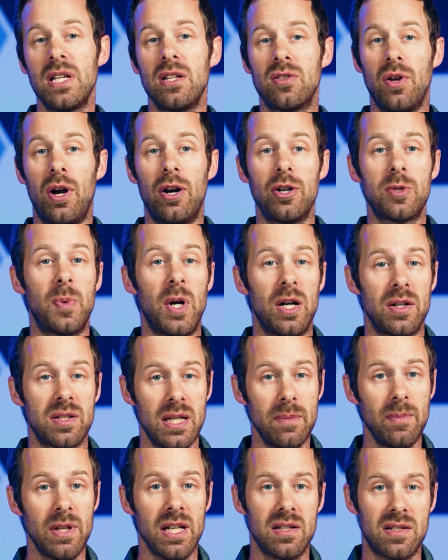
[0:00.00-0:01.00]
these large
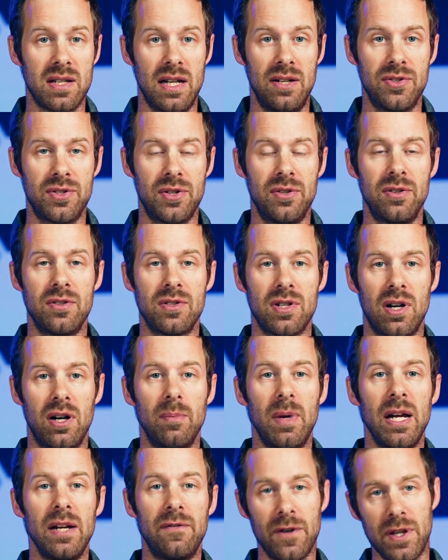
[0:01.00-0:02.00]
proximity sensors are
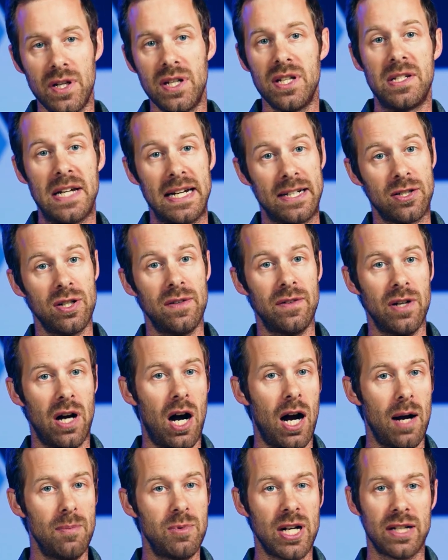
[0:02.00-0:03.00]
made for the detection of an
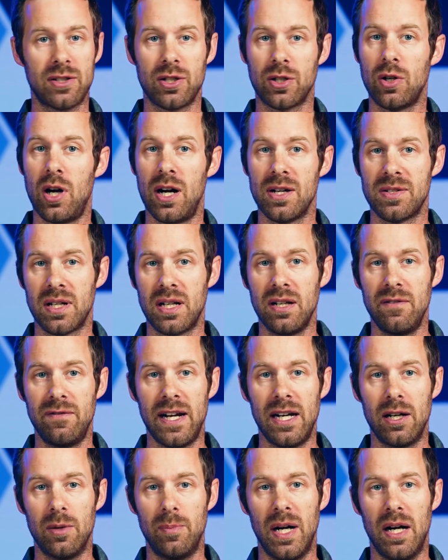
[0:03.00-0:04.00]
object across a
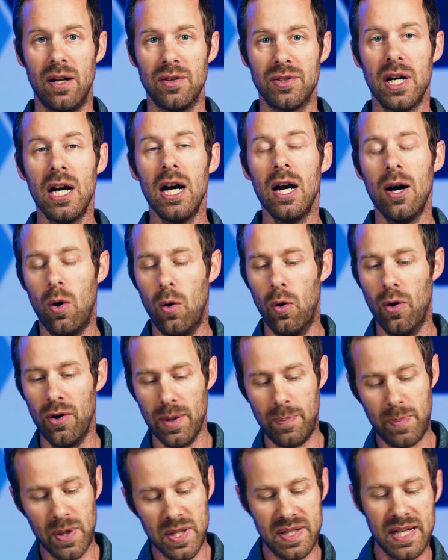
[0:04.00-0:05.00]
conveyor belt, or
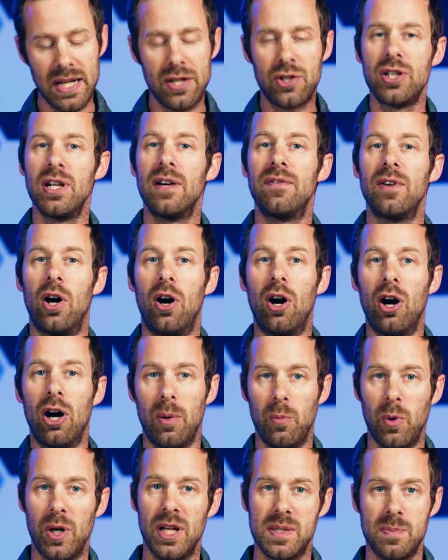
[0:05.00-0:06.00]
the position of an
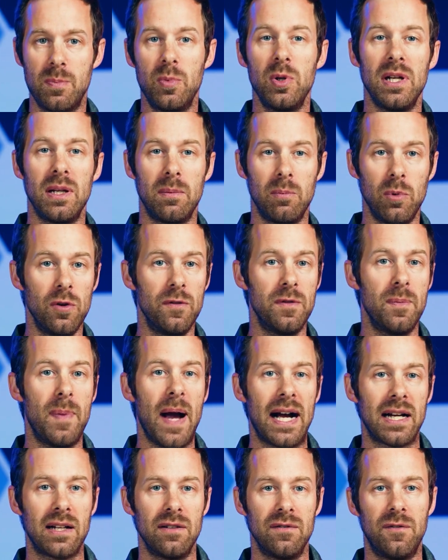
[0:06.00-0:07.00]
arm when it's being moved
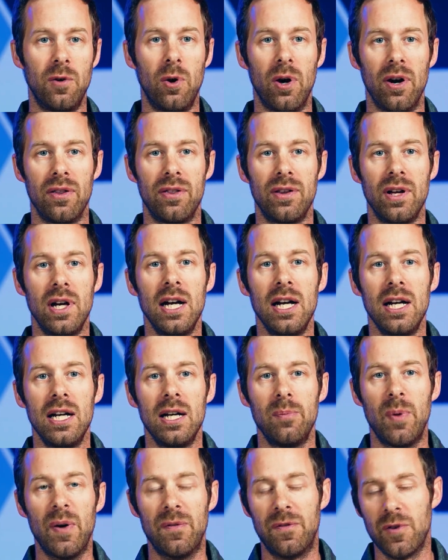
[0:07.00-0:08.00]
back and forth. But